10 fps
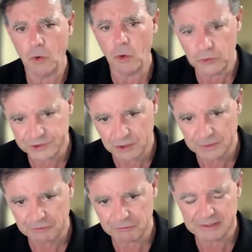also
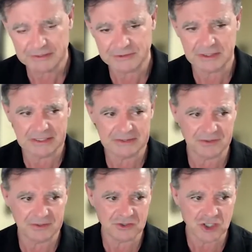increase, as
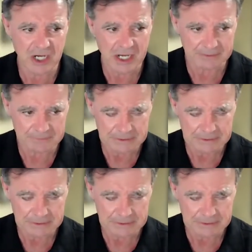this chart